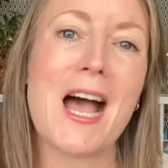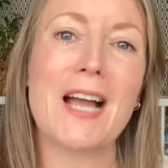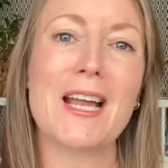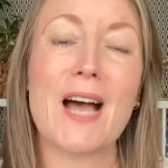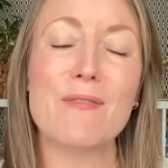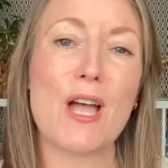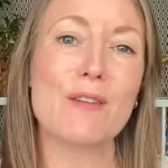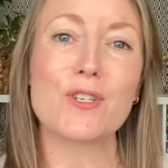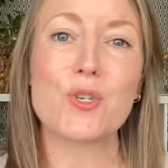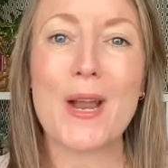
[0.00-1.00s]
I have
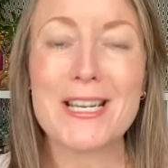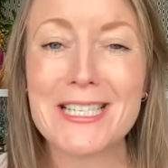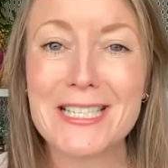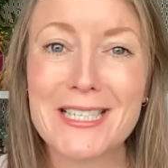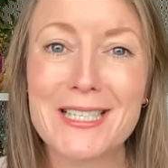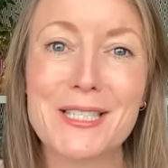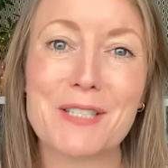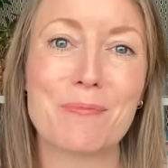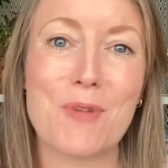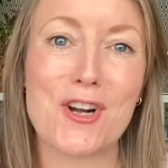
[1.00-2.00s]
over 20 years
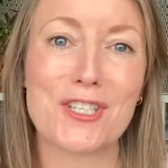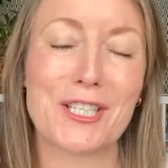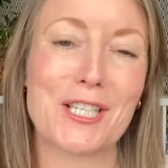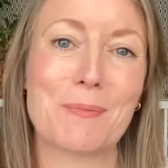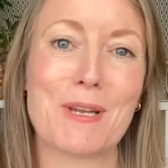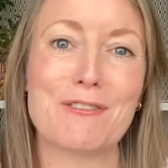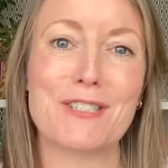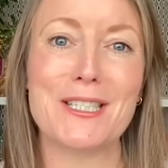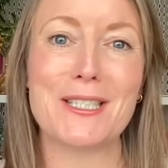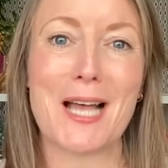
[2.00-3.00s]
of marketing
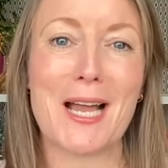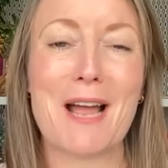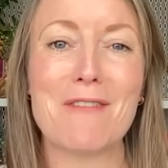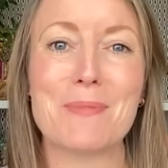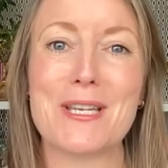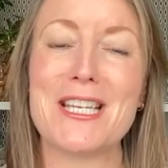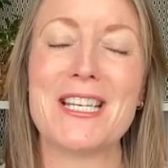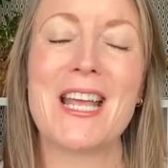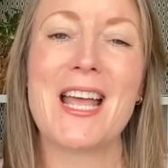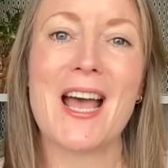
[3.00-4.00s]
experience. I have
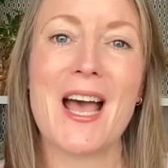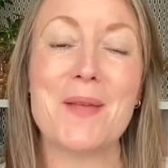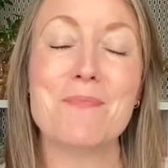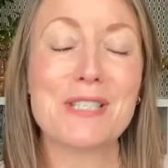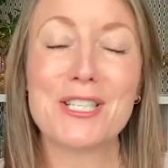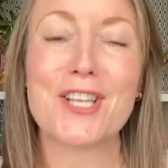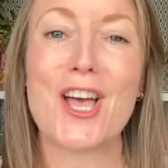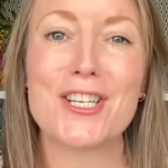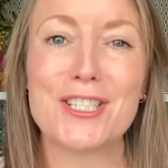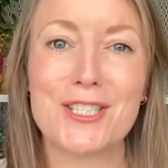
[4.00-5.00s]
been a business
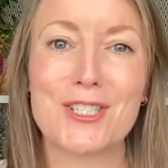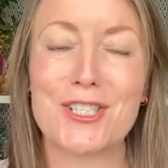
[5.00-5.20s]
owner since